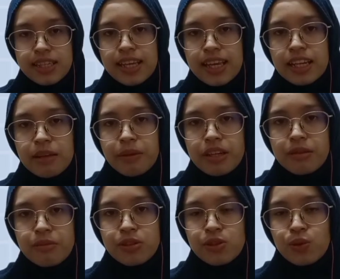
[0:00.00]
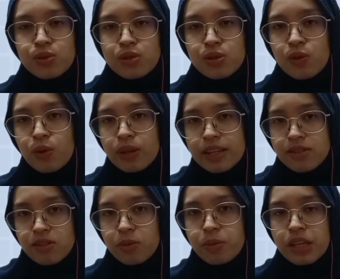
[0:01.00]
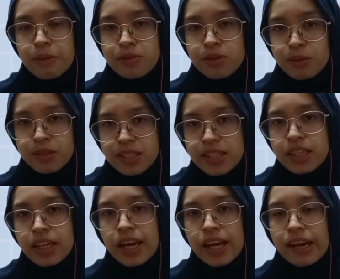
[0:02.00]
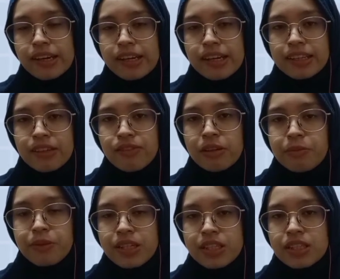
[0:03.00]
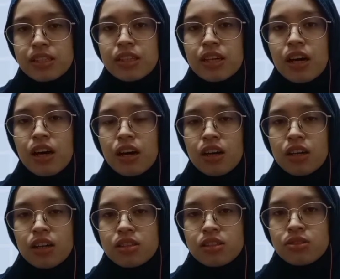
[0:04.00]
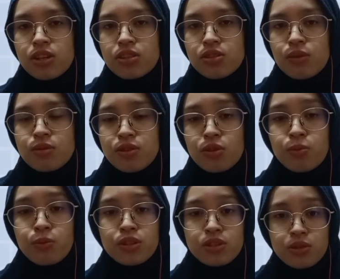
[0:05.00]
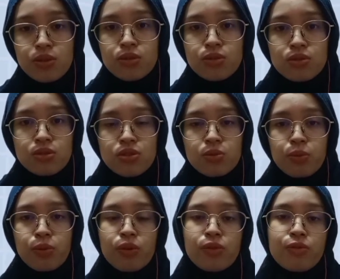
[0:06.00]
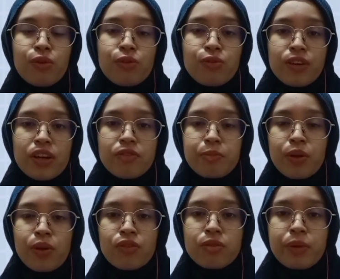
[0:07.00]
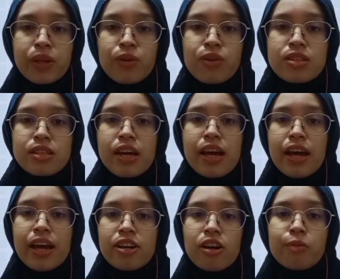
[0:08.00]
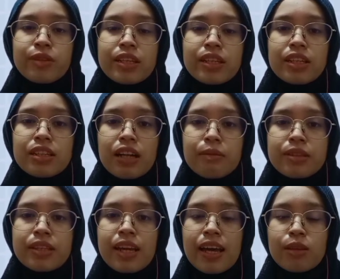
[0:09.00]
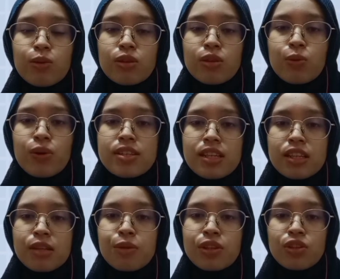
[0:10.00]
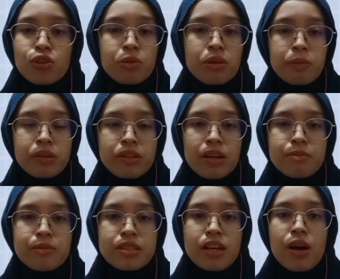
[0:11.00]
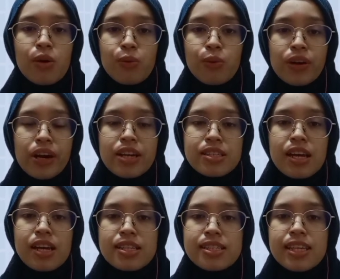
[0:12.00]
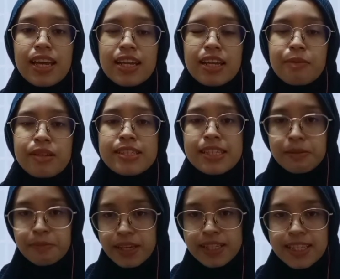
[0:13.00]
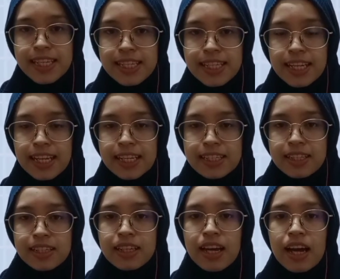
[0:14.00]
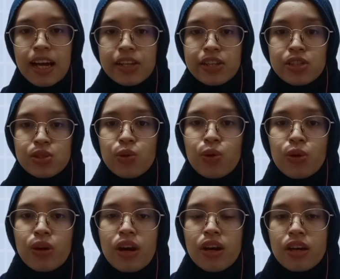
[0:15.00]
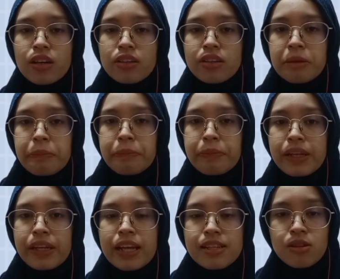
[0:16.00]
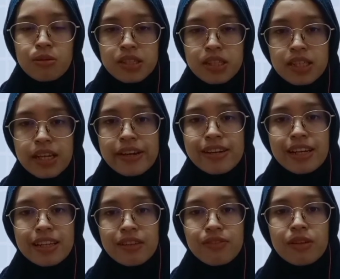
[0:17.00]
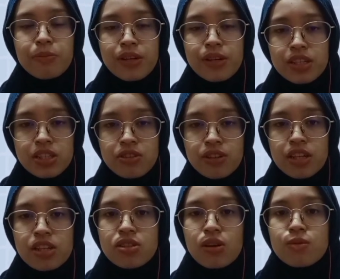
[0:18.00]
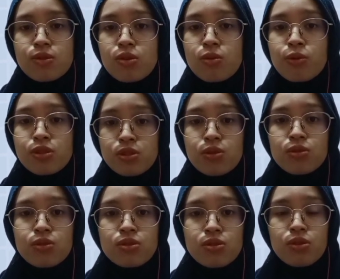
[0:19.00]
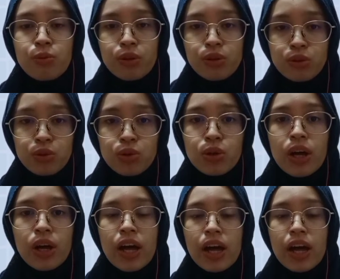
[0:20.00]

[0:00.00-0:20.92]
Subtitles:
Zinc aluminum shows slow adsorbent absorption at relatively pressure range of 0.0 to 0.45 p over p naught and optical uptake at 21 cm3 per grams, whereas zinc aluminum cinnamic acid intercalation has shown rapid adsorption at relatively pressure range of 0.0 to 0.2